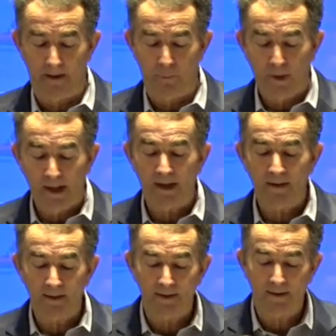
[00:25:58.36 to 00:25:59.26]
We
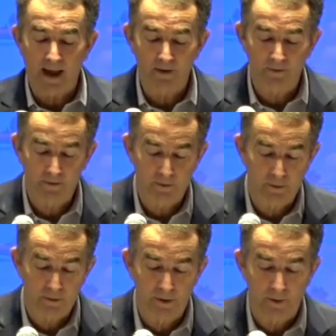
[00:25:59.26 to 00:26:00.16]
ended the last fiscal
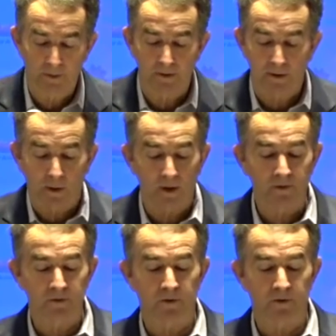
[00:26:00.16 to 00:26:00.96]
year with the largest